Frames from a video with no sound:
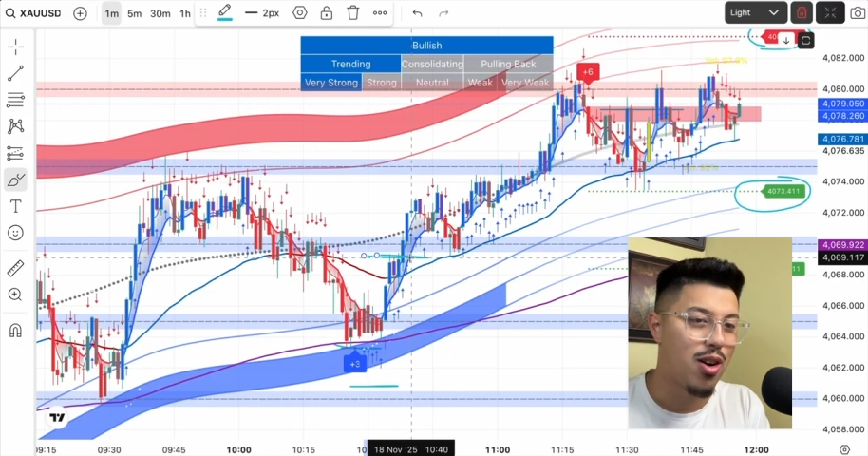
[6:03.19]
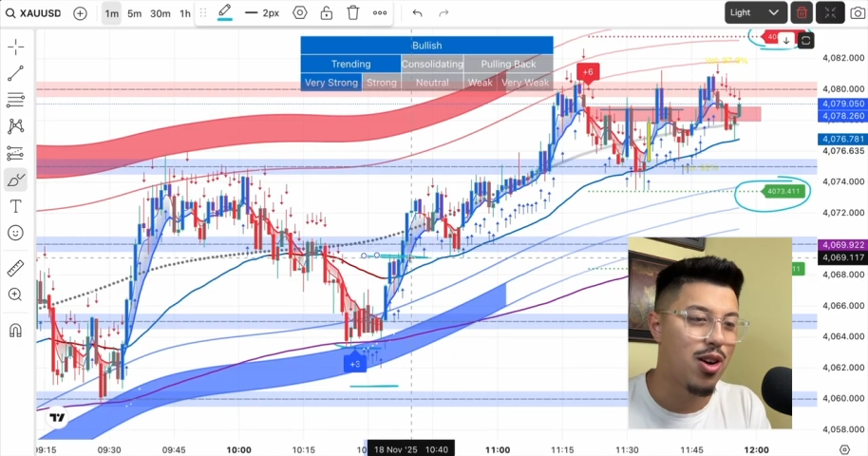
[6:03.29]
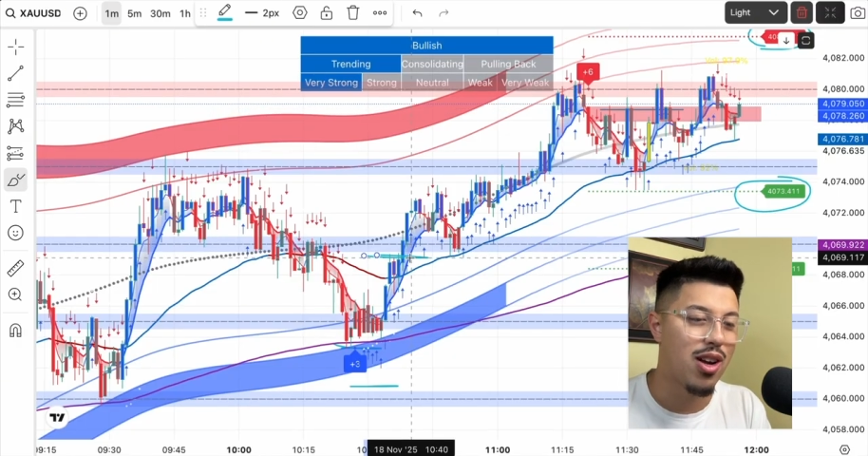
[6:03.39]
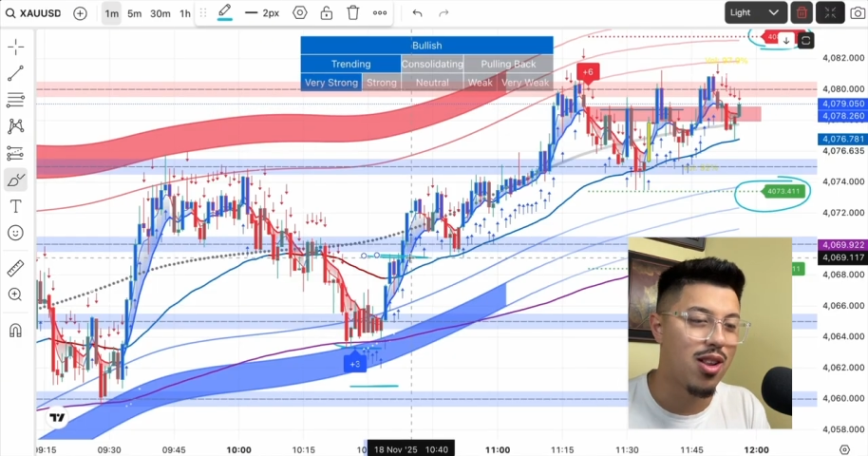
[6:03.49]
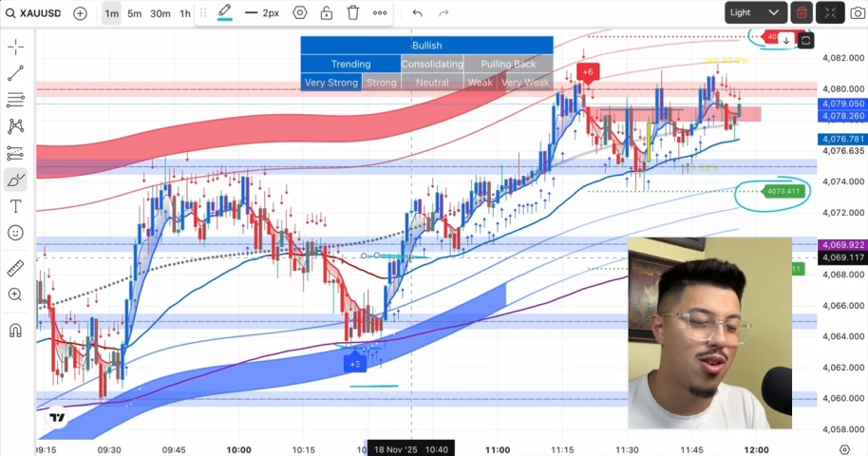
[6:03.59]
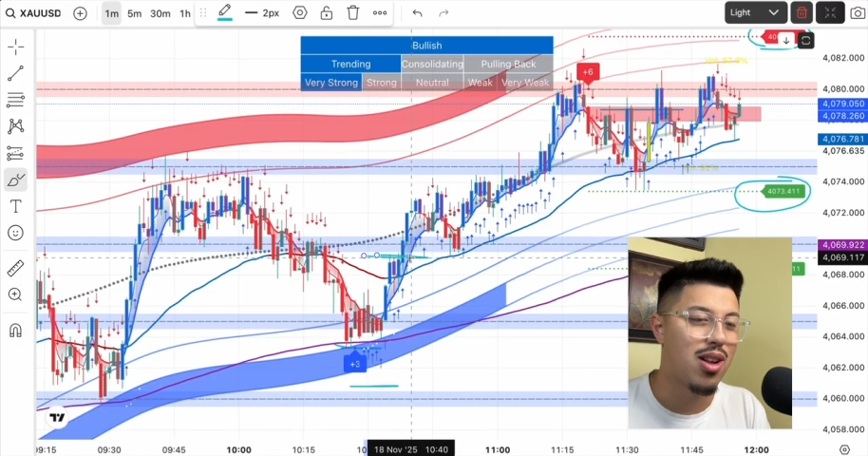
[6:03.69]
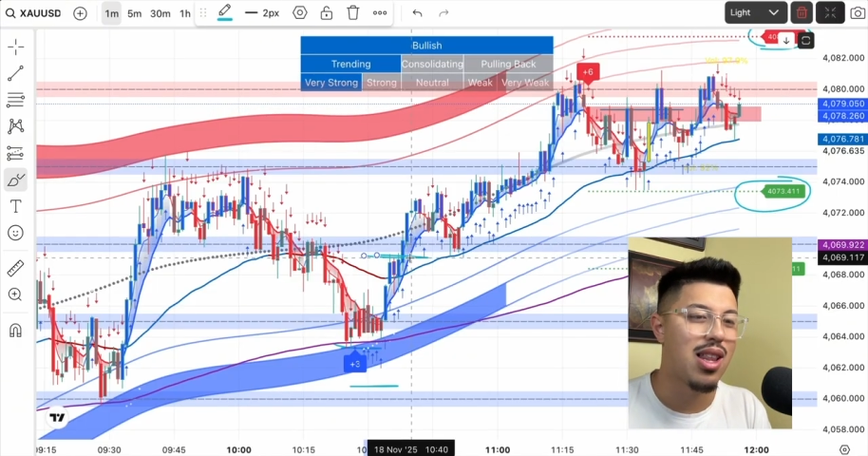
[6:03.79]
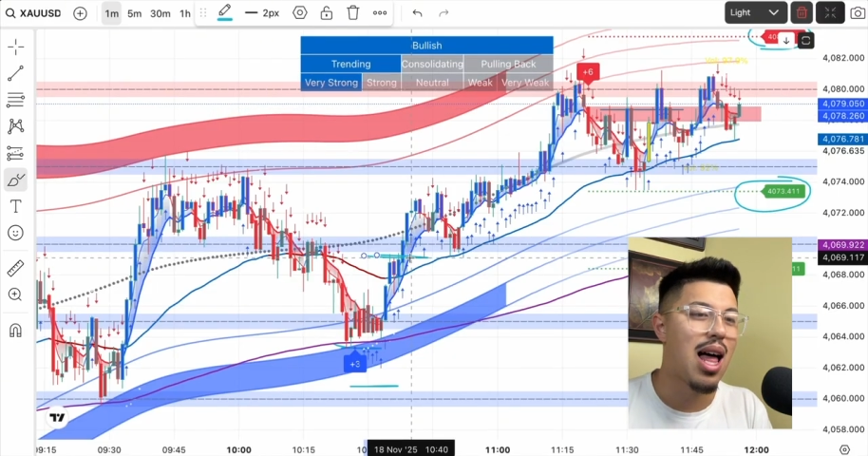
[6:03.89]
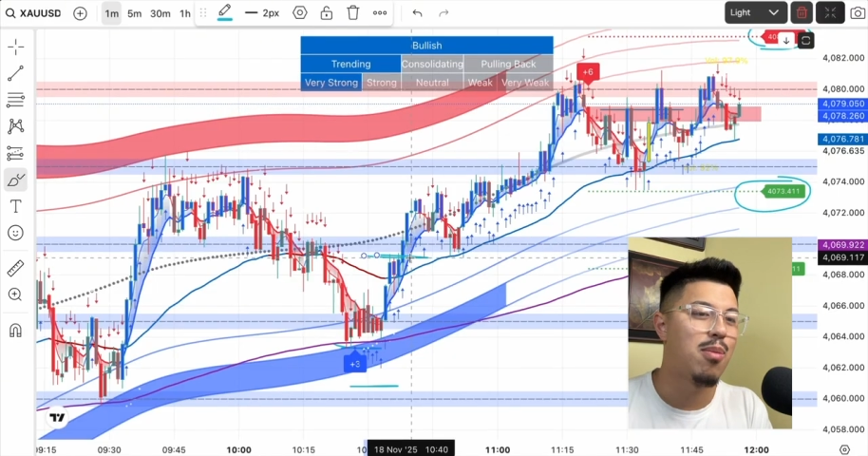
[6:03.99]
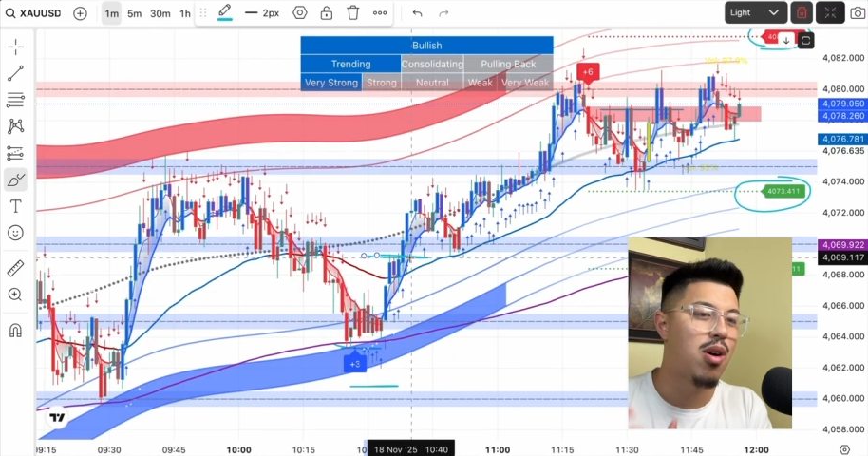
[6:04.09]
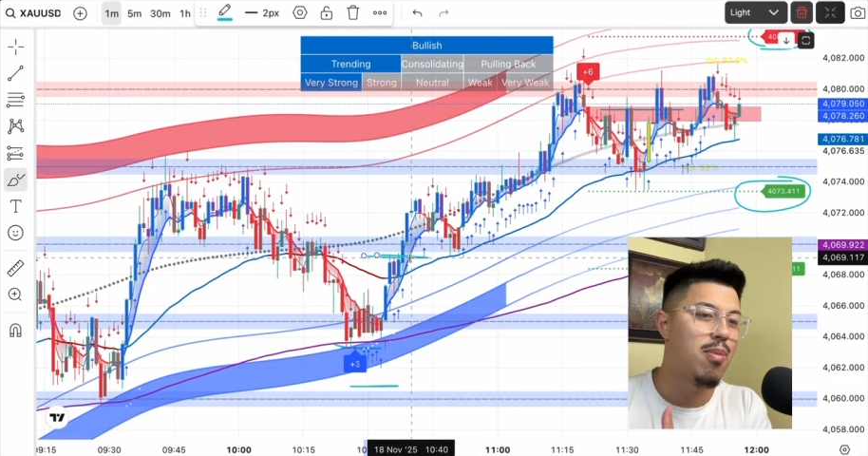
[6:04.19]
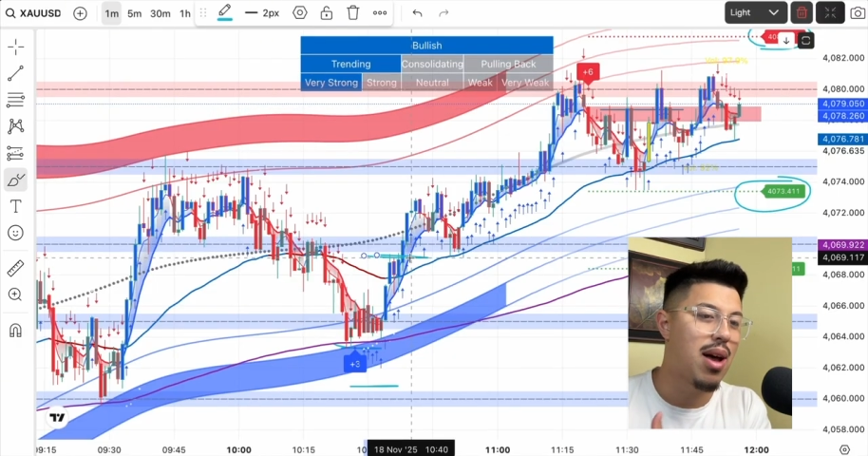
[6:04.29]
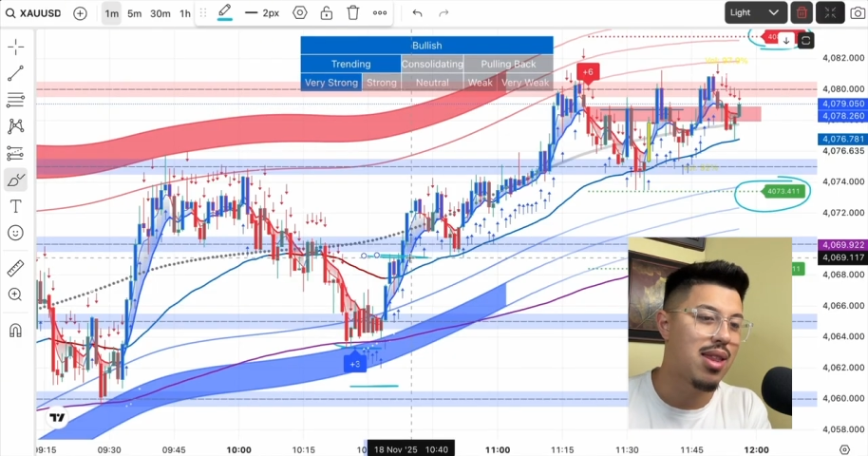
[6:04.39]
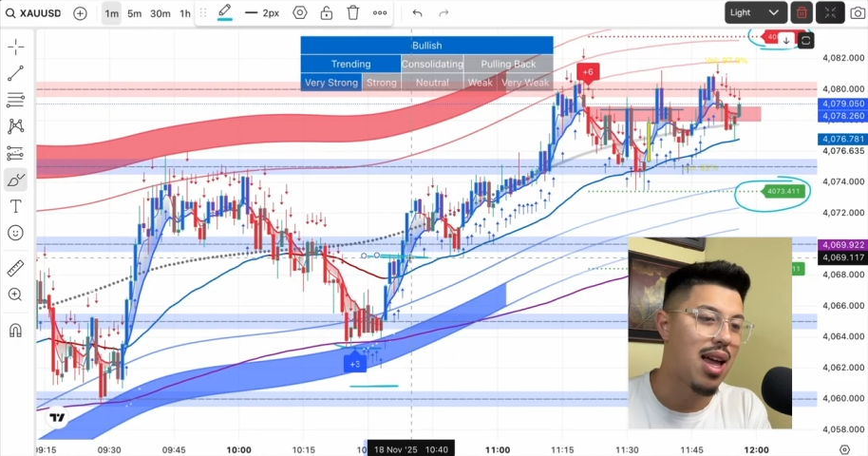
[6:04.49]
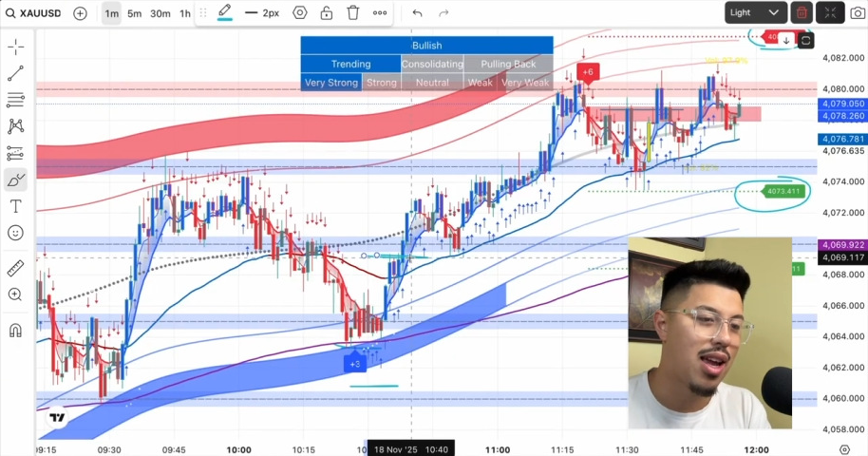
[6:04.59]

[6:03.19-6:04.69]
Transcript: You're going to learn a lot more about that